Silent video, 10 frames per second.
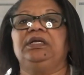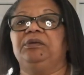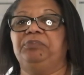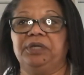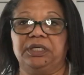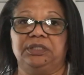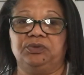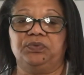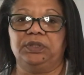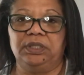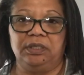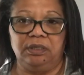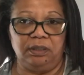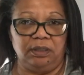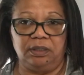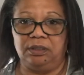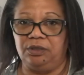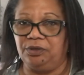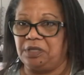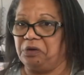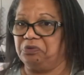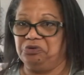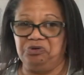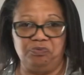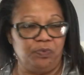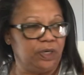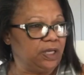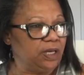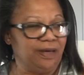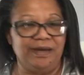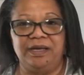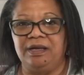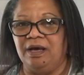the buggies really good. You went in and